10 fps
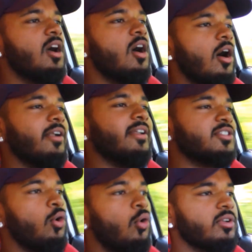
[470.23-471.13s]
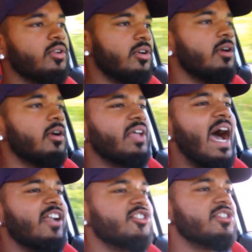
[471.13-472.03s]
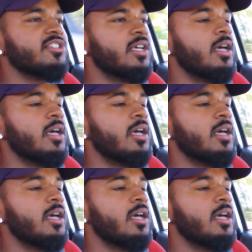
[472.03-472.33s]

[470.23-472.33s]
on these older hatches.